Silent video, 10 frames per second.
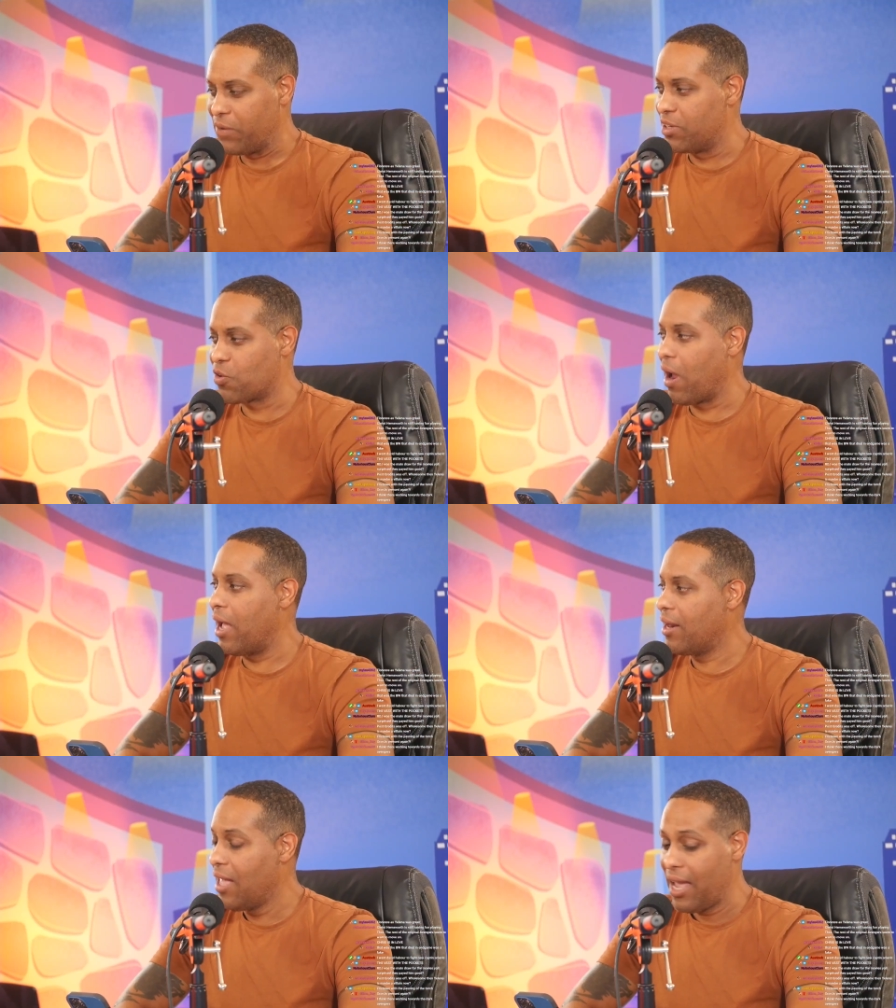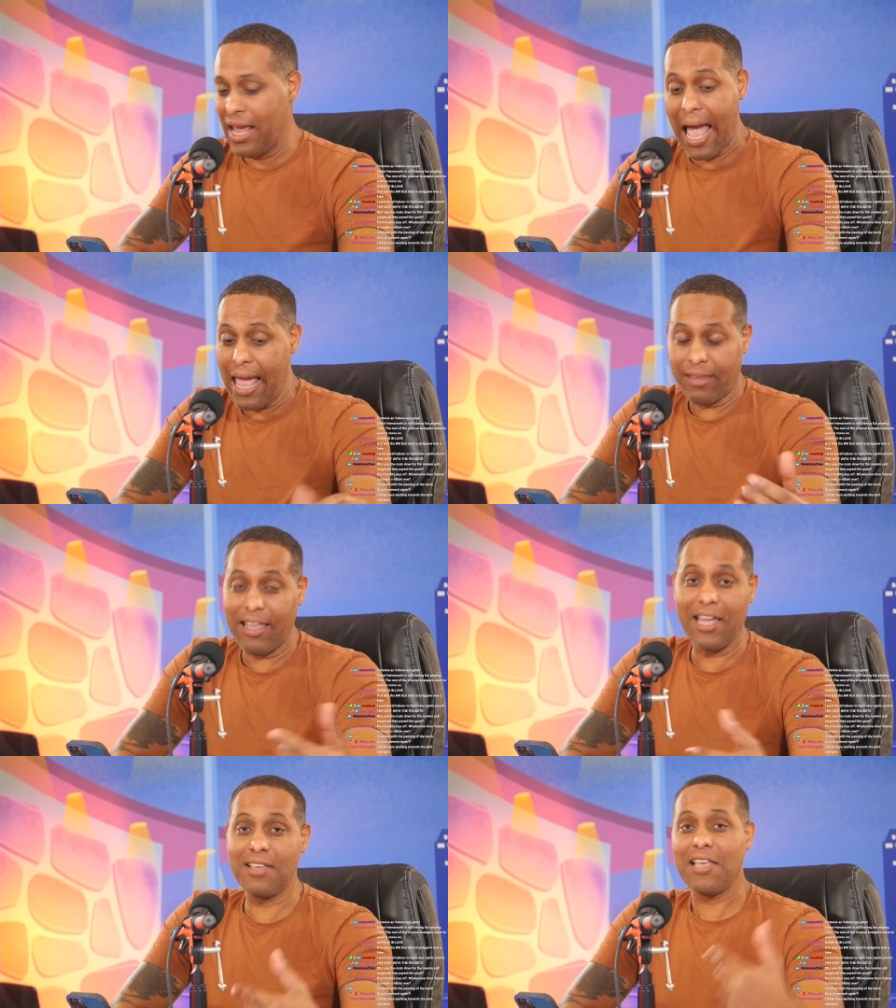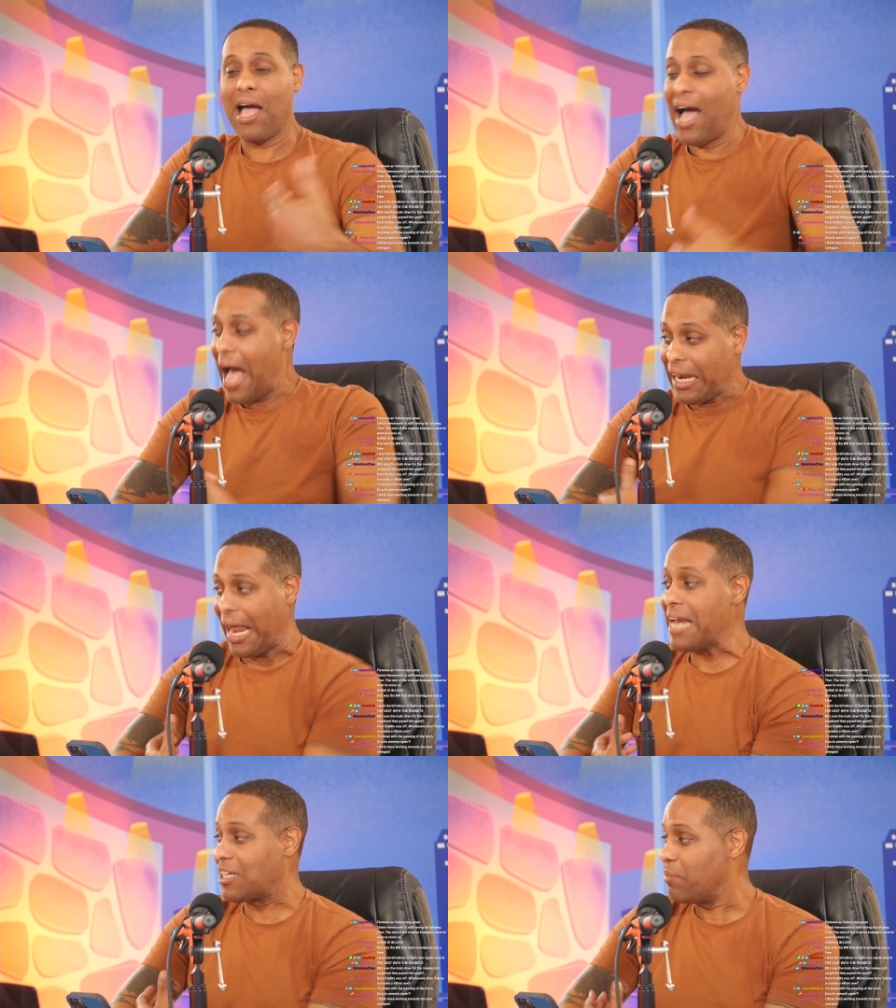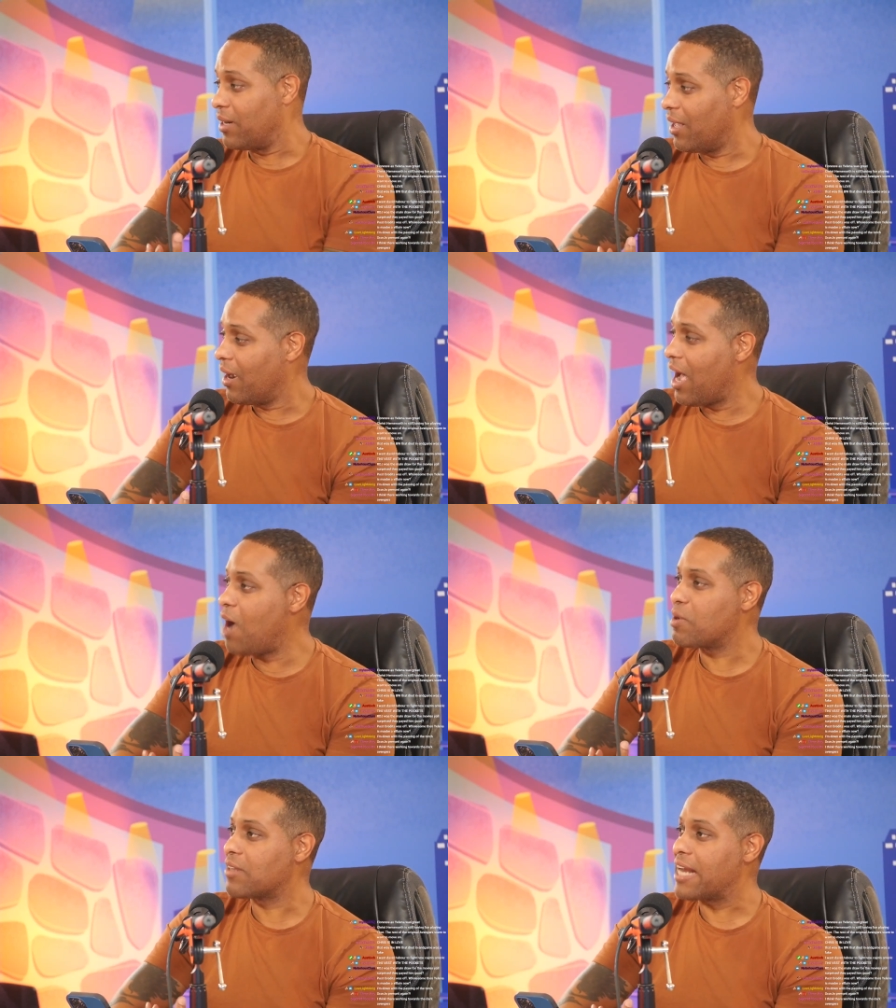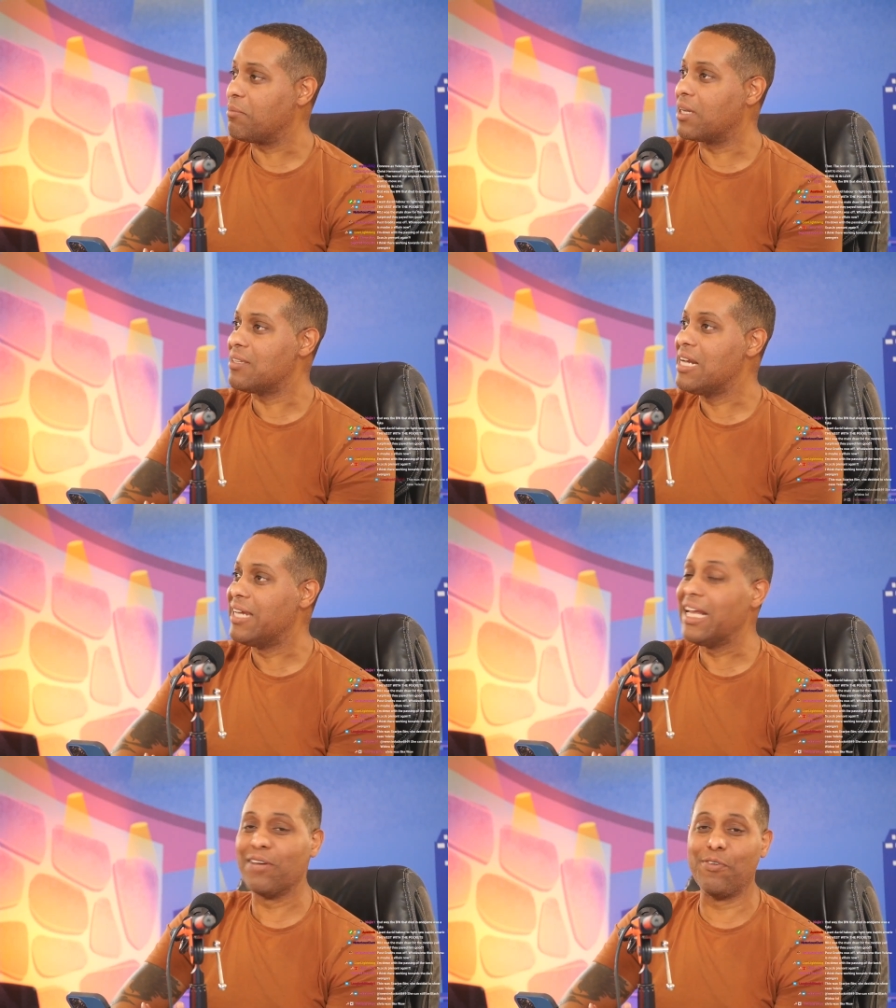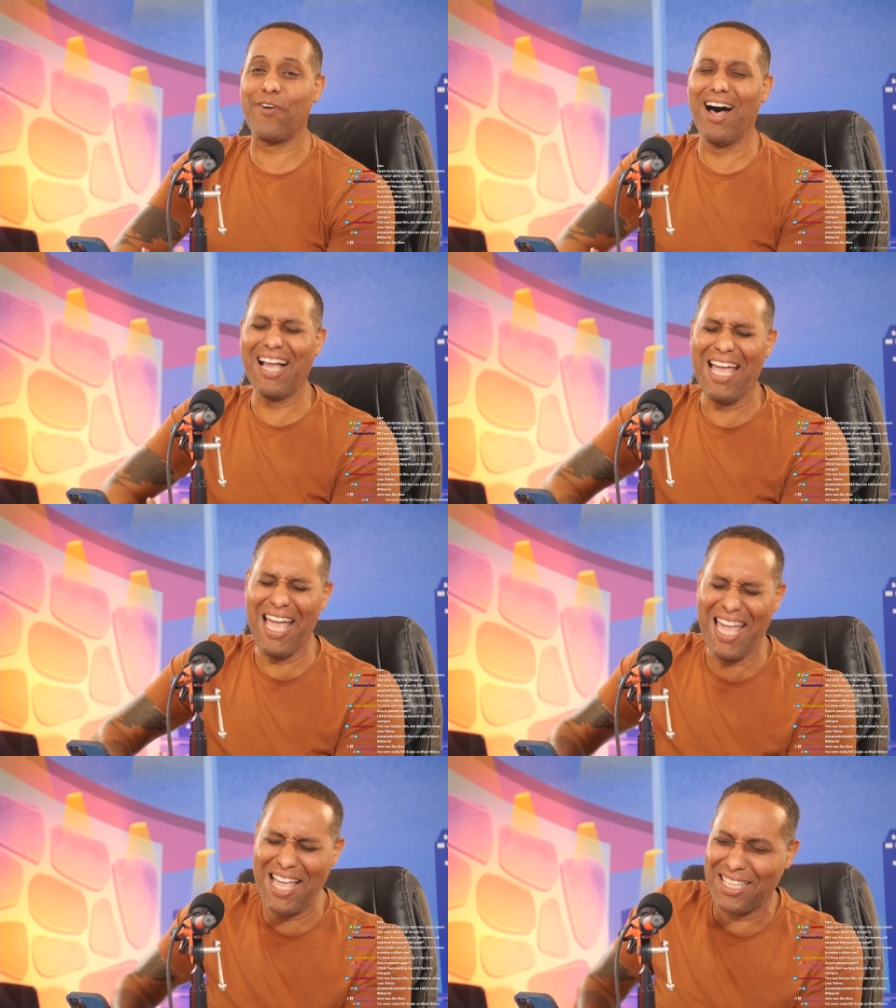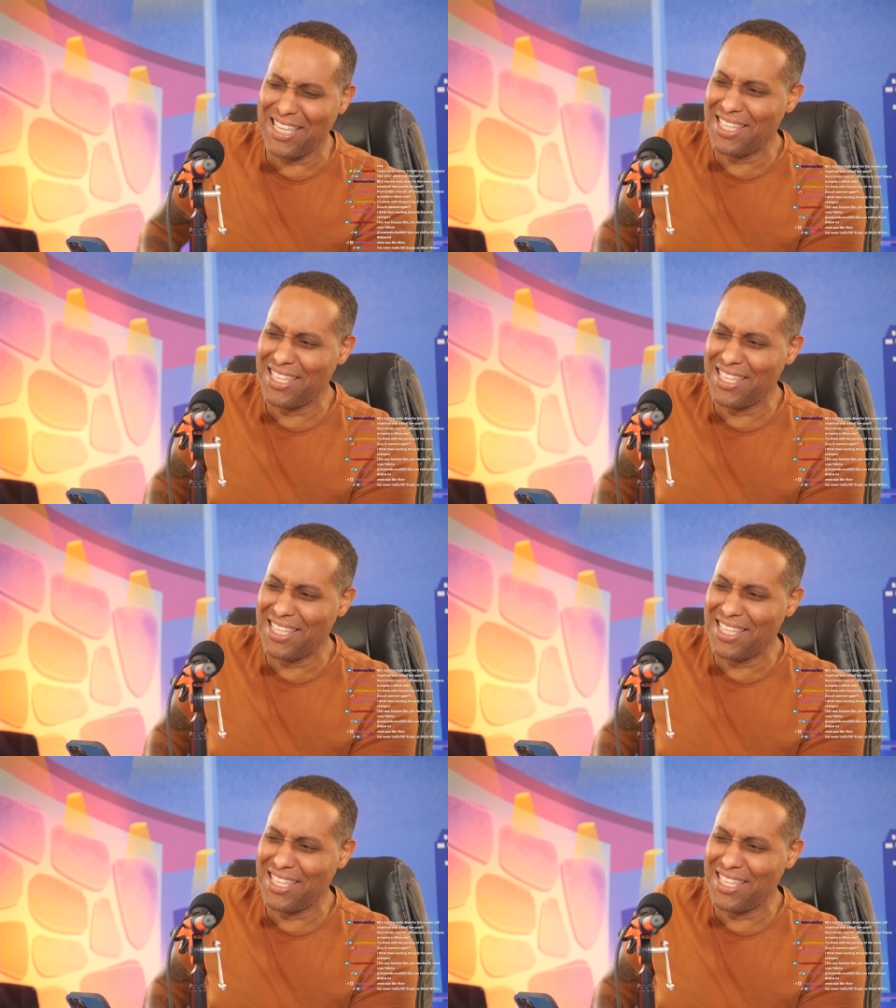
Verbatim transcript: wasn't even trying. And I thing is, I liked him in there. I oh, almost yeah? liked him because he didn't give a fuck.